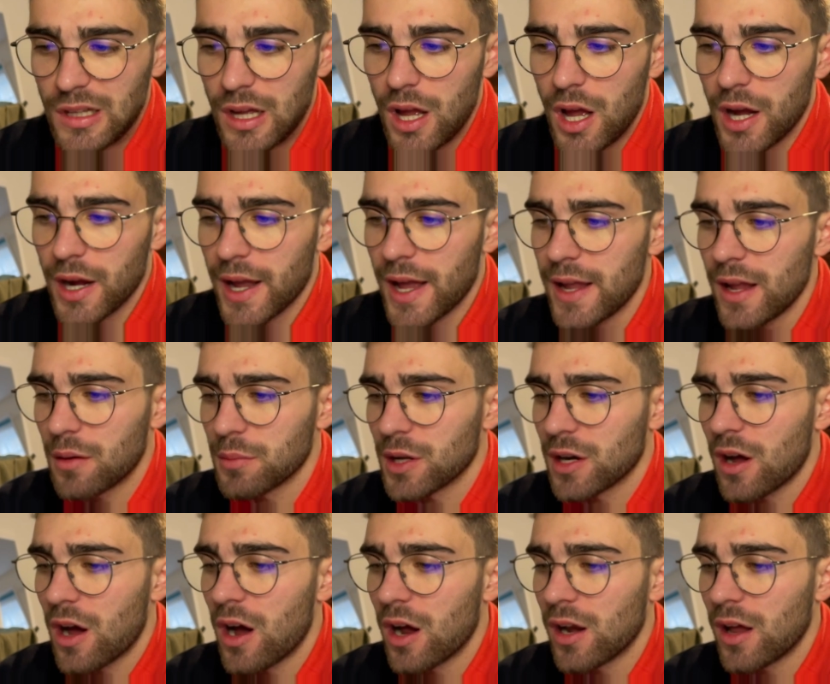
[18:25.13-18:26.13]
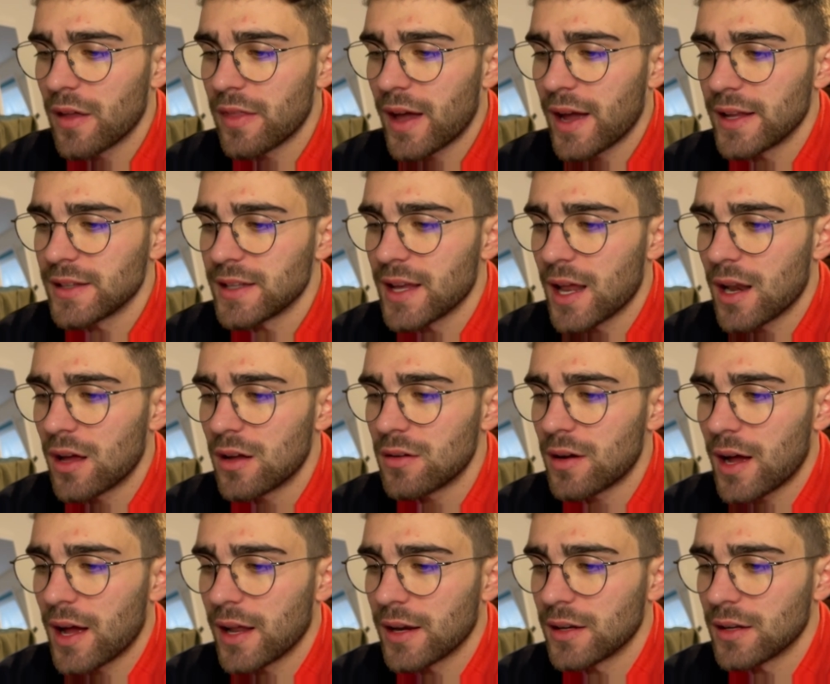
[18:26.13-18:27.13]
Okay, I'm going to highlight that in yellow,
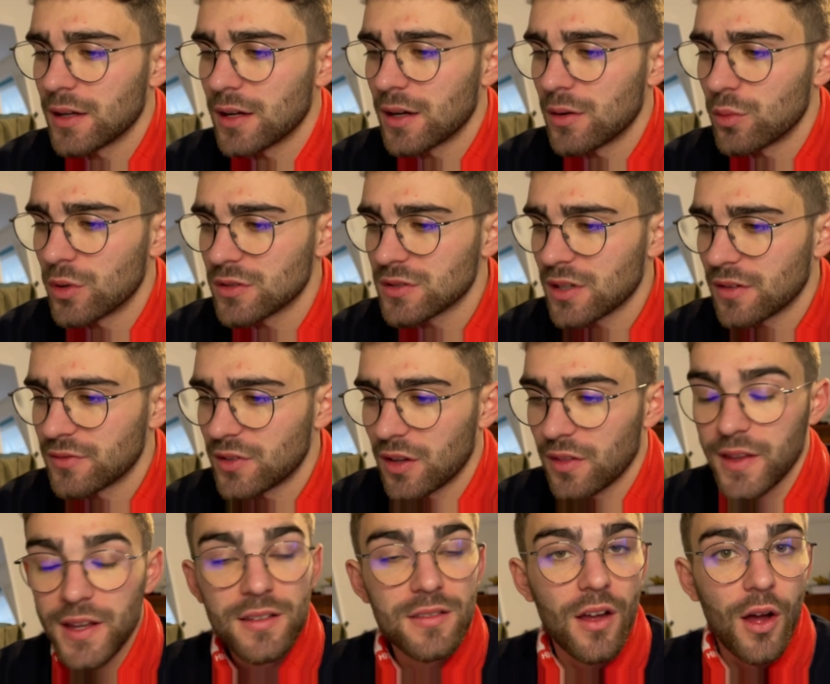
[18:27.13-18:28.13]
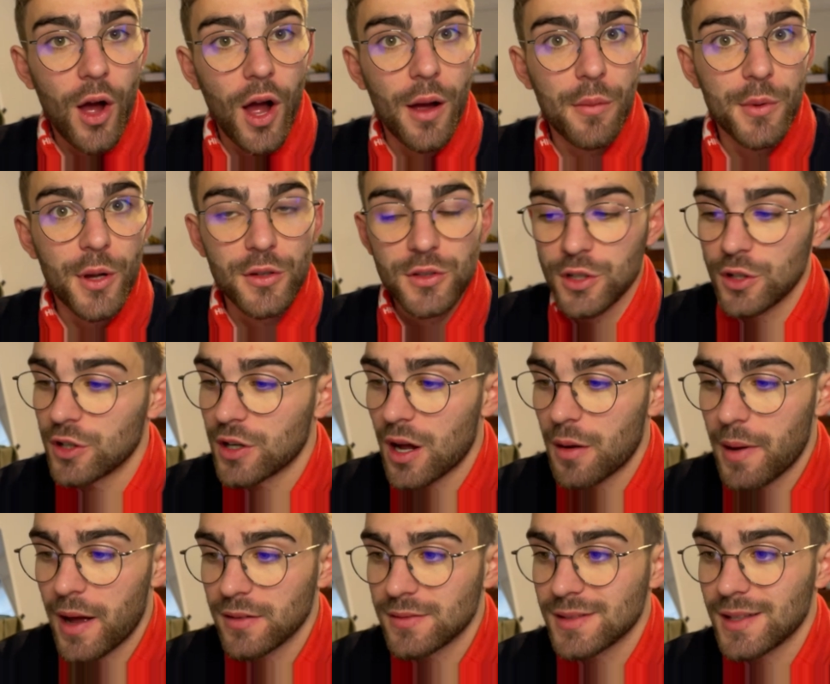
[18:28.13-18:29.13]
and once I've done this, I'm going to look up
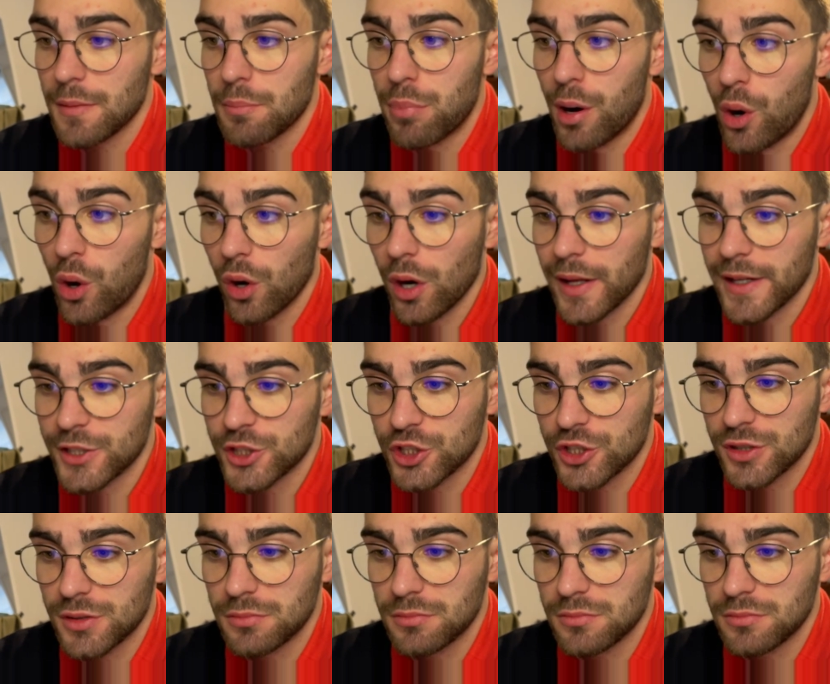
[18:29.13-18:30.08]
how to say polished.